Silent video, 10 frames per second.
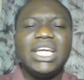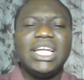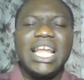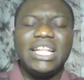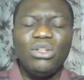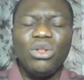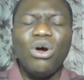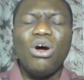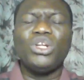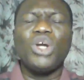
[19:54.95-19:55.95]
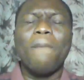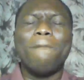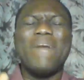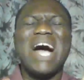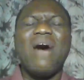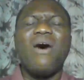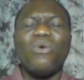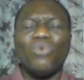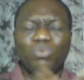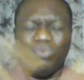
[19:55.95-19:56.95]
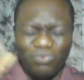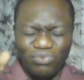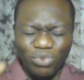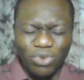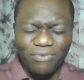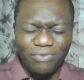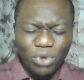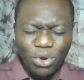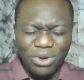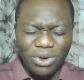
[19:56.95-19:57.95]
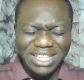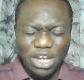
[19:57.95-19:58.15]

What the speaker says: that, Lord, your power will flow right now.